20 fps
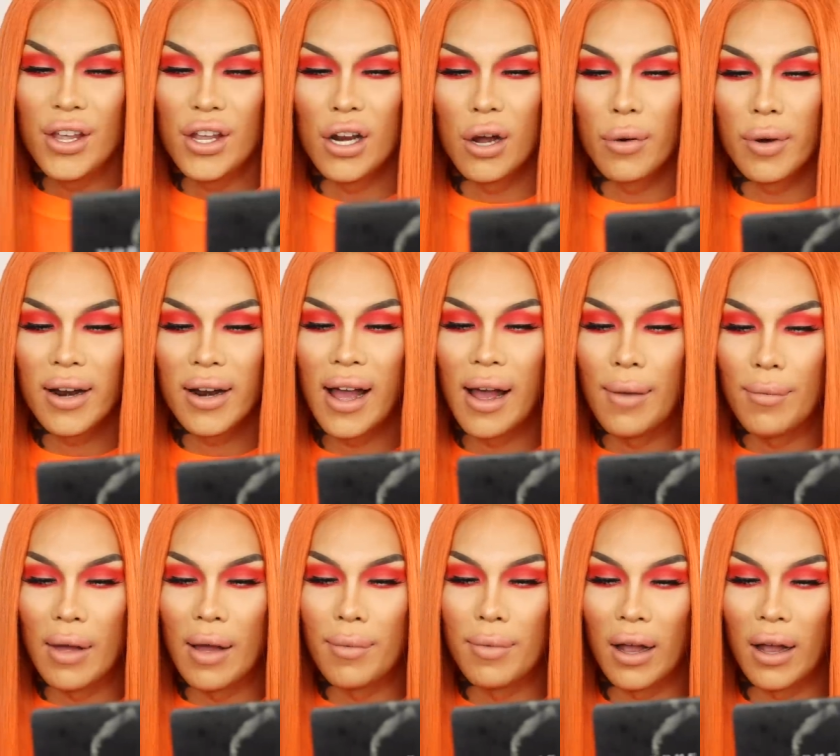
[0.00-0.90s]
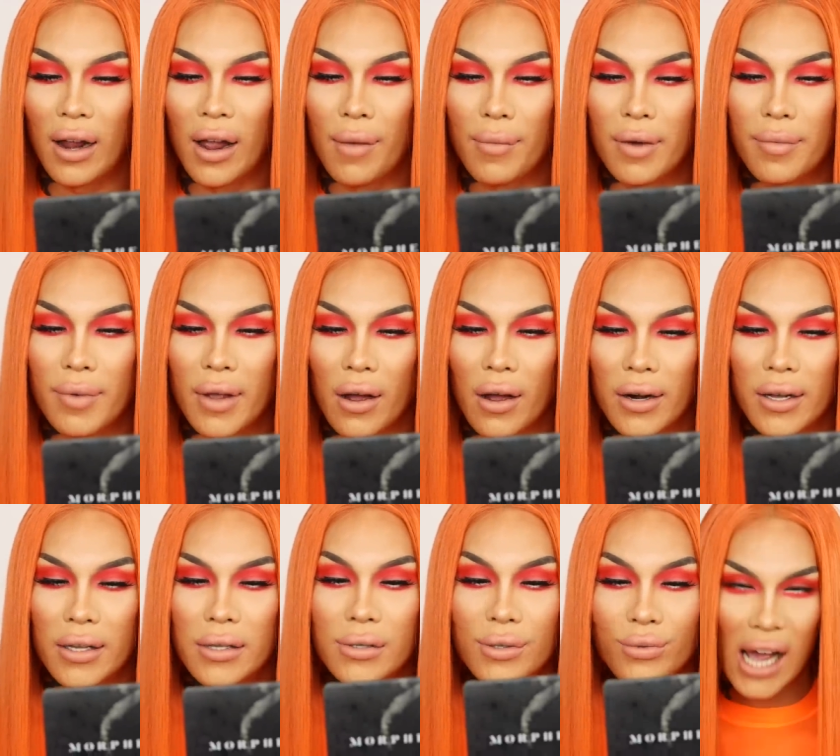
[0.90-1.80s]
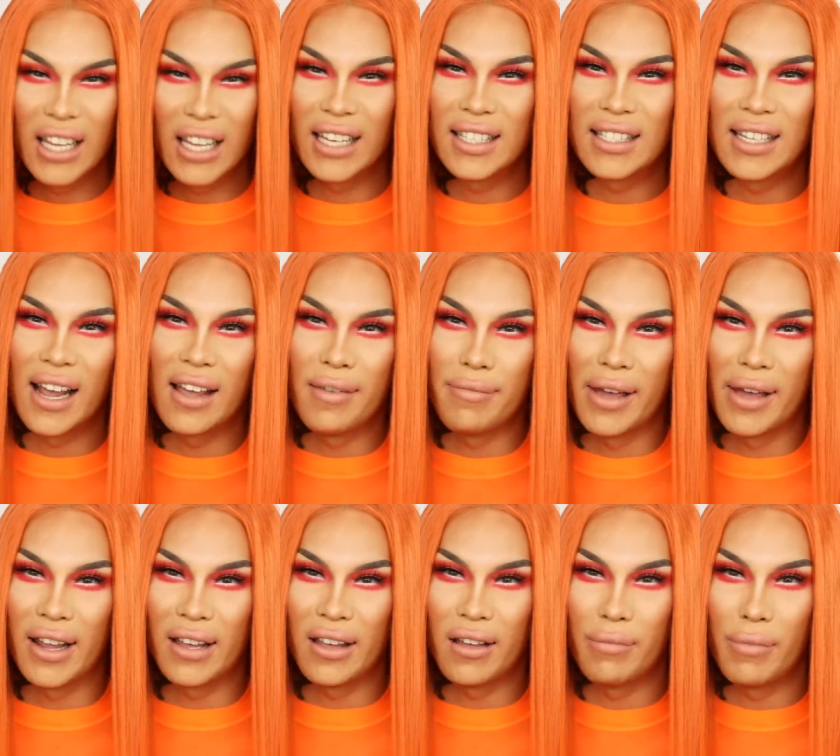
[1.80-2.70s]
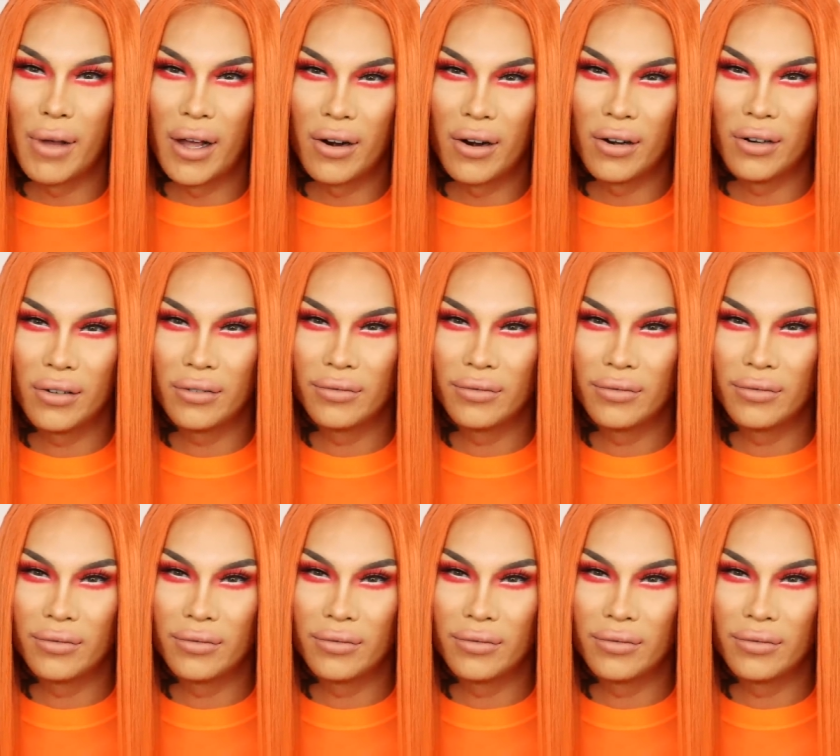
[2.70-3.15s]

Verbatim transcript: You know what, I'm gonna be honest. I like Diet Mannequin better.